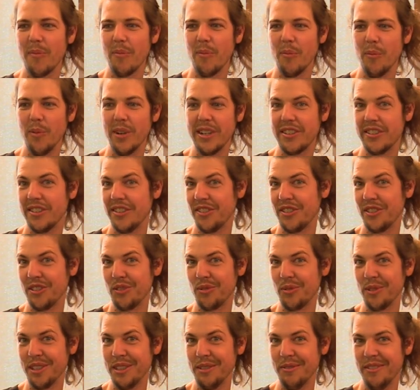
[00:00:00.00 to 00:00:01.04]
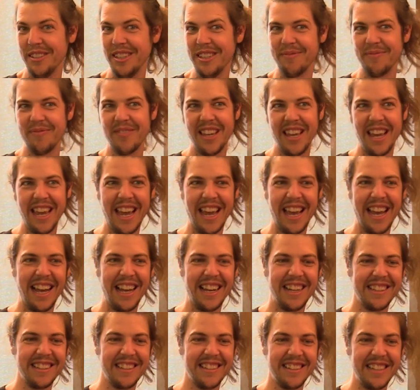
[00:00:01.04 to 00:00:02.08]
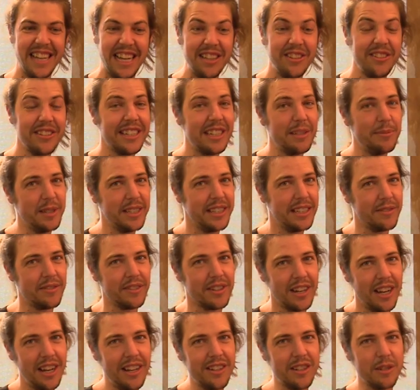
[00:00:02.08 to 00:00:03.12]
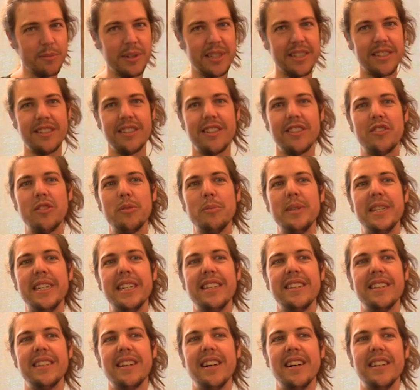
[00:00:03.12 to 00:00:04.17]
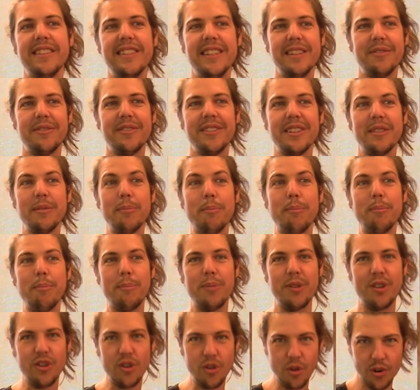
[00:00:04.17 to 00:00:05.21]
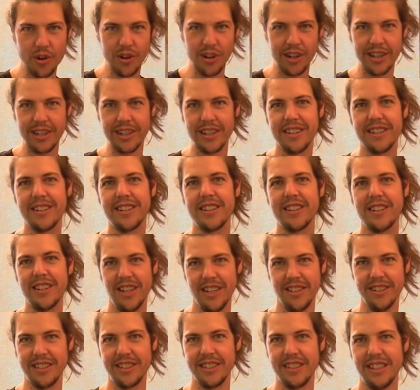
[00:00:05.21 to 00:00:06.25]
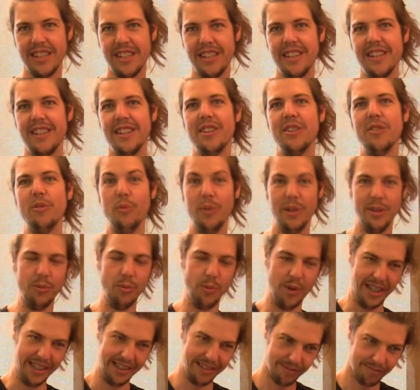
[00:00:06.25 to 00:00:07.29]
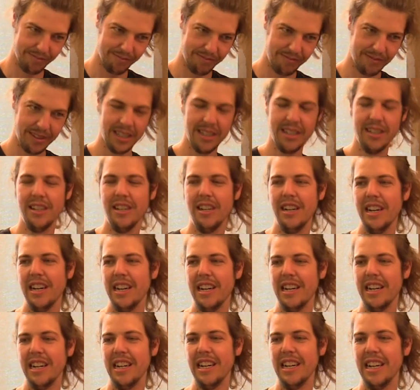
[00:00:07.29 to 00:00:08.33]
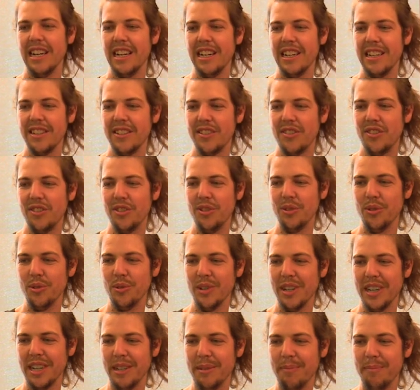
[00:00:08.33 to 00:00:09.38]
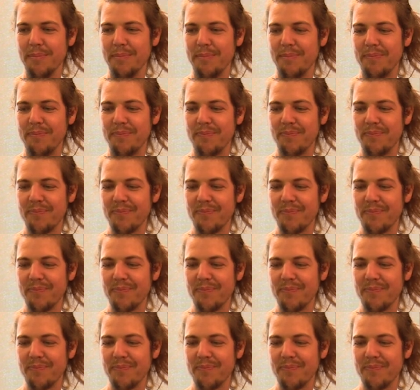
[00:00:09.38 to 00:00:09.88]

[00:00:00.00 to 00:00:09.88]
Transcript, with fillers: which is just really fun and not only can be a different color but it can also be a, a different pure color with white uh, to um,